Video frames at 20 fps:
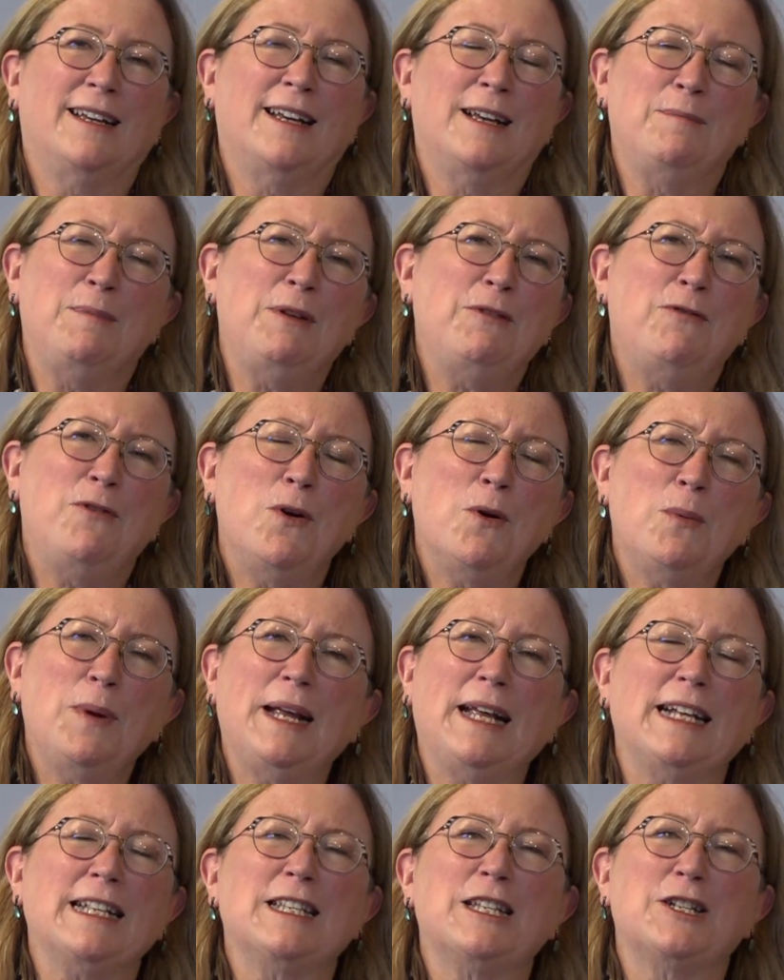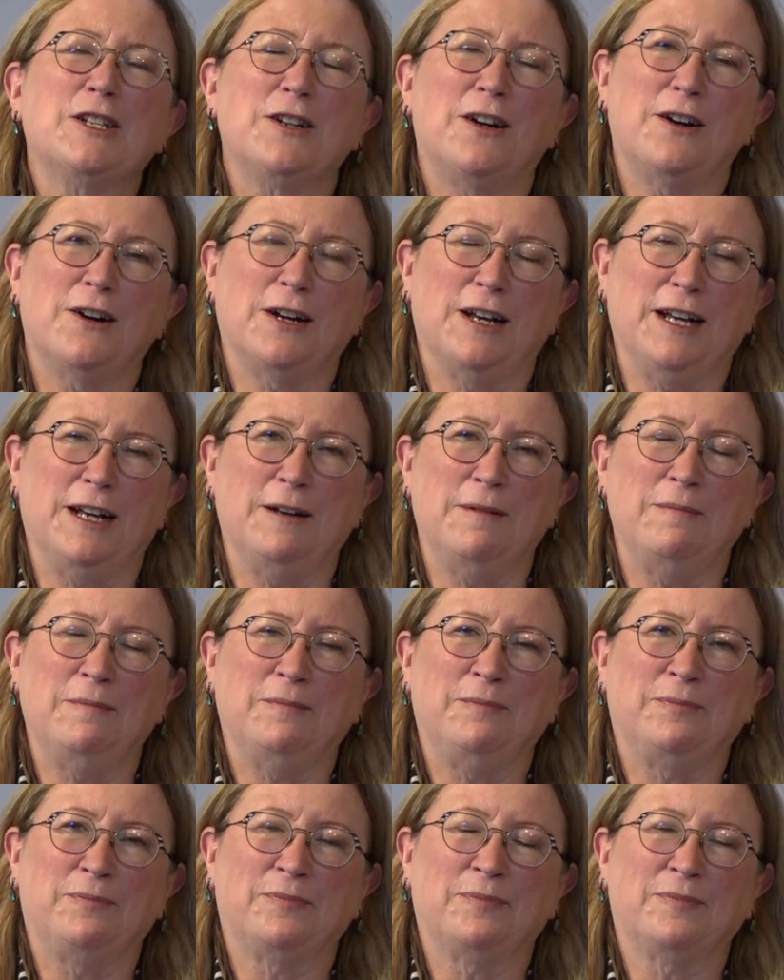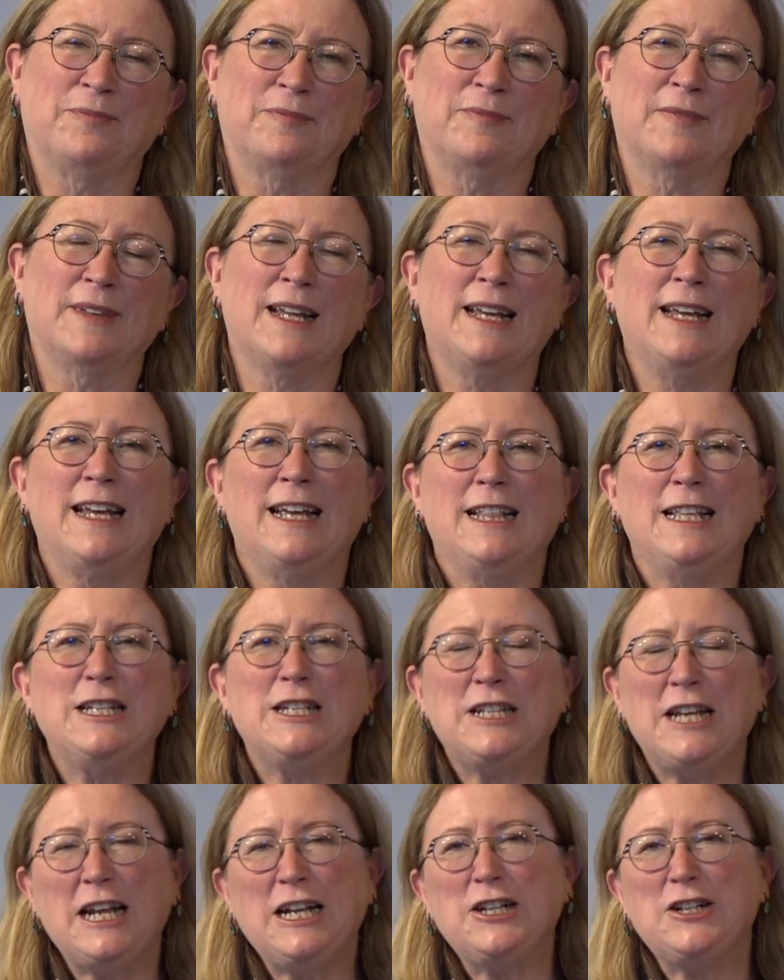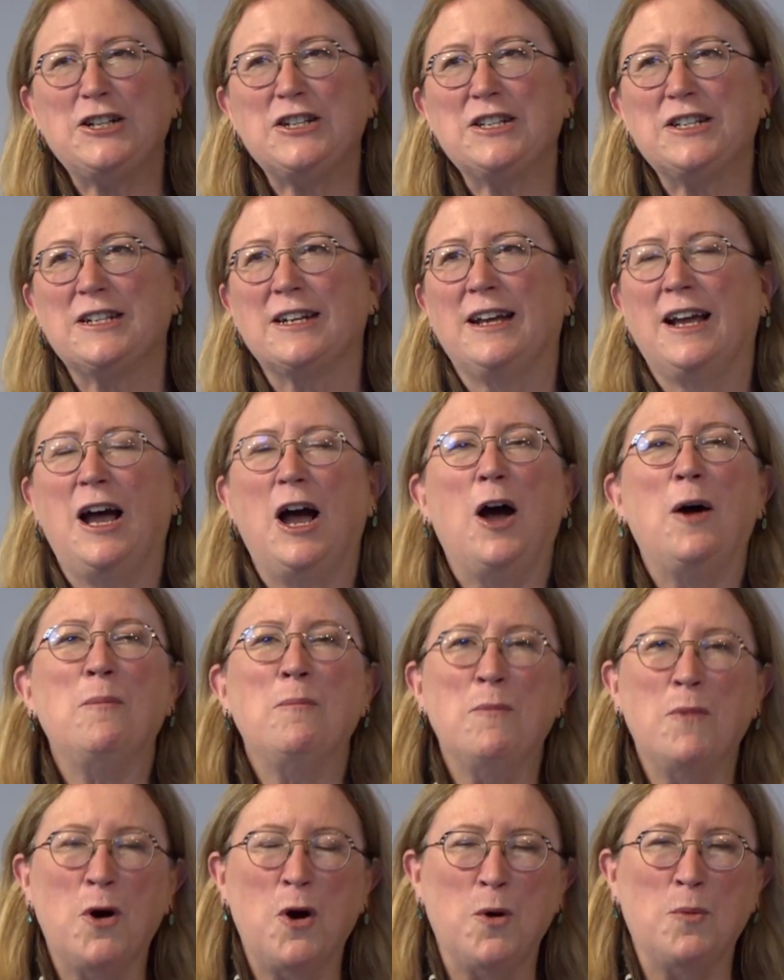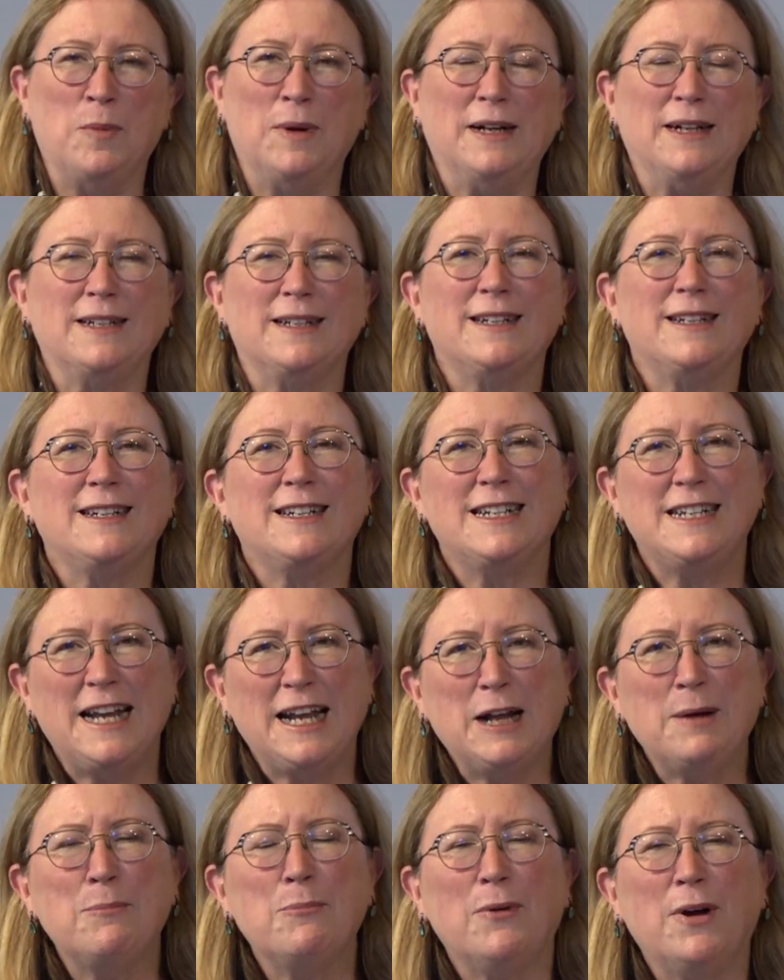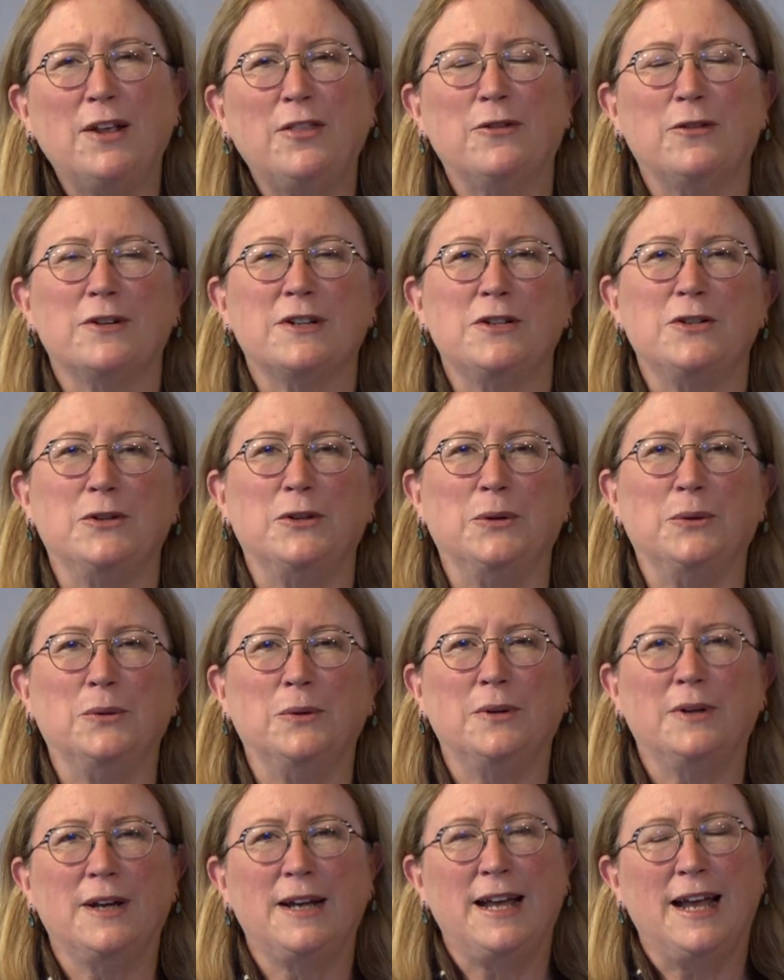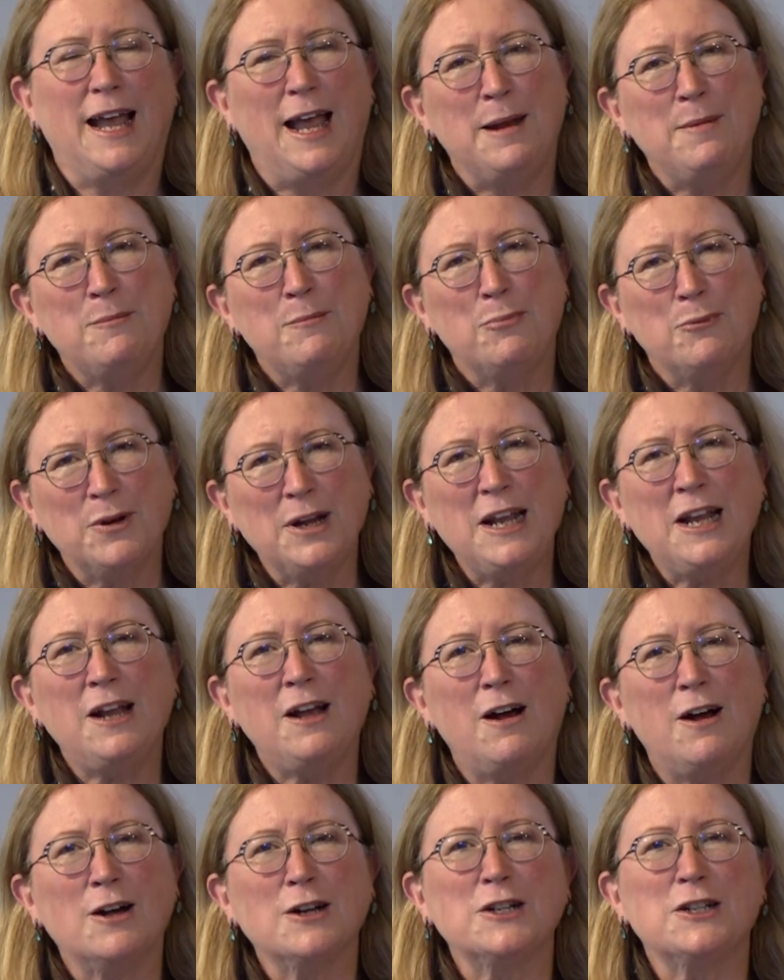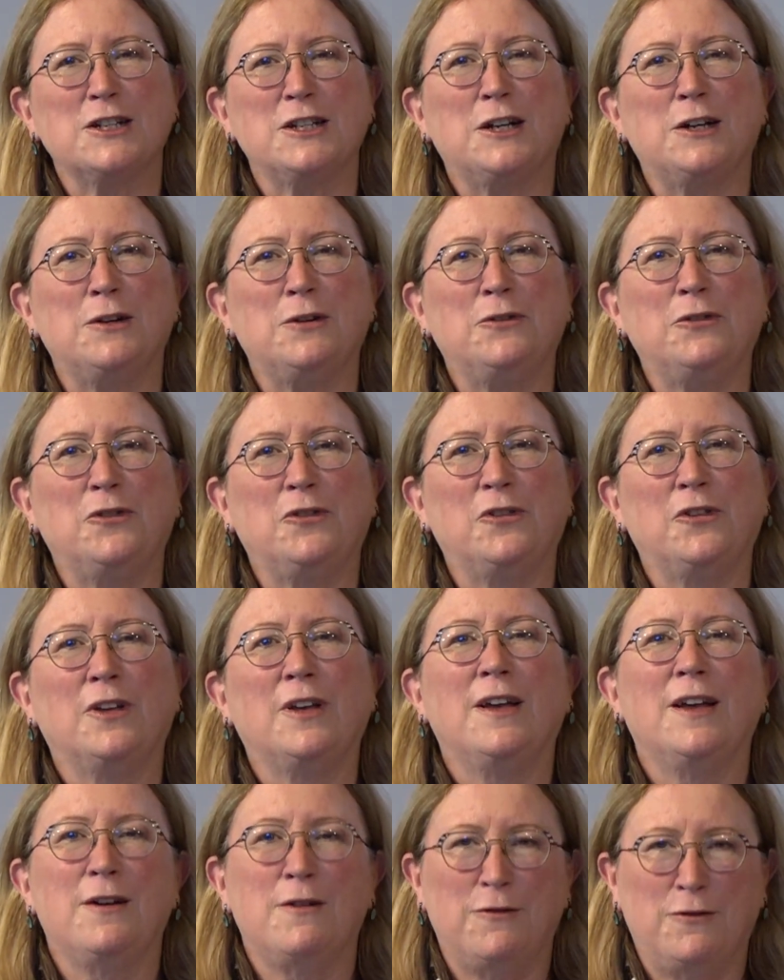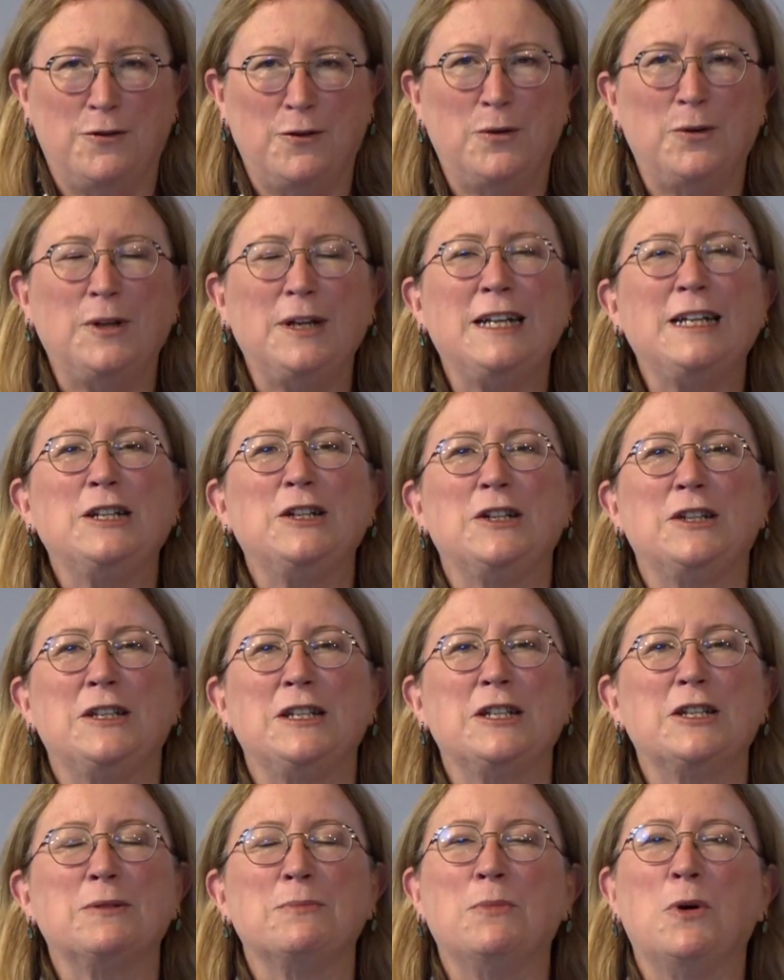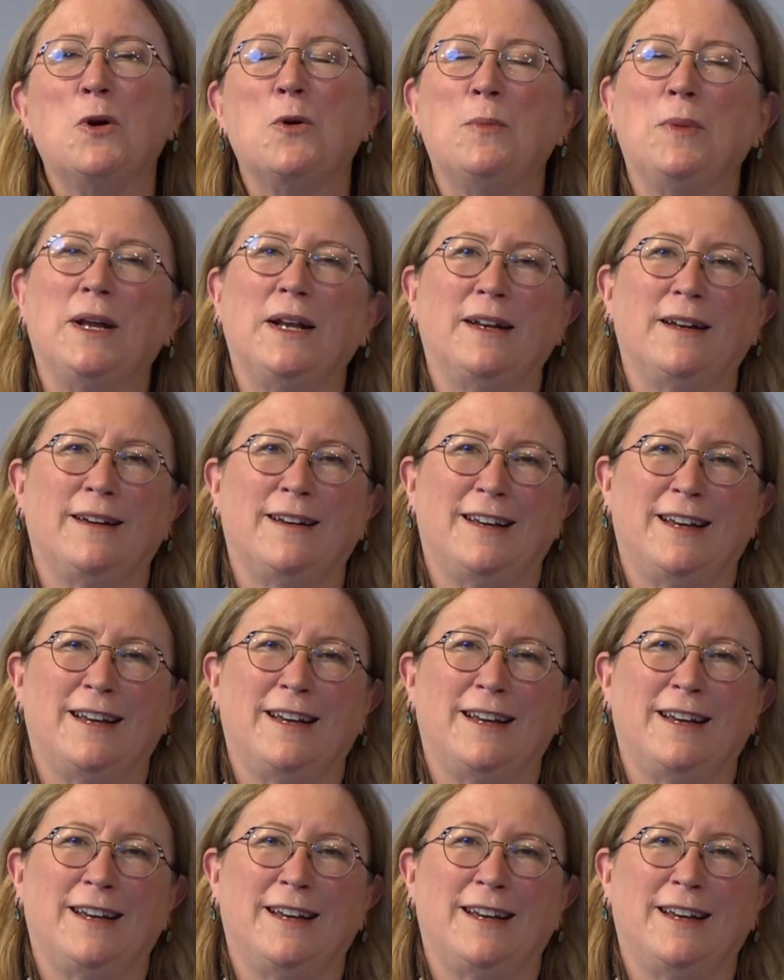Before we get started, let's take just a moment to take a breath or two and bring ourselves fully into this moment,